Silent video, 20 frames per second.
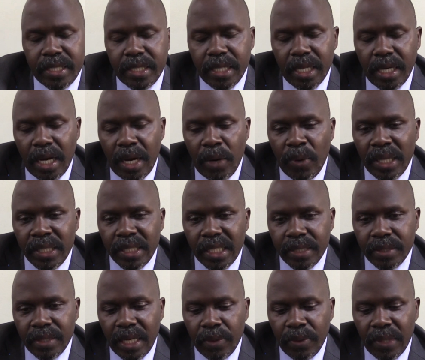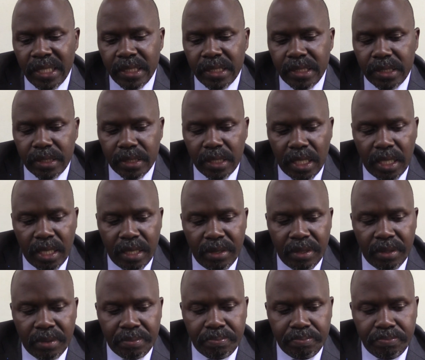I
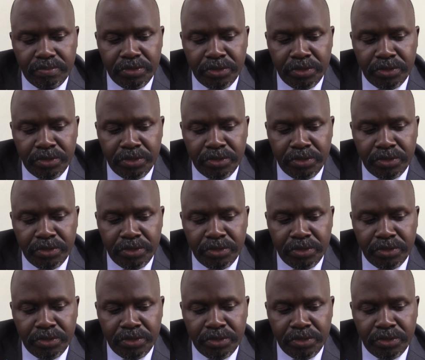want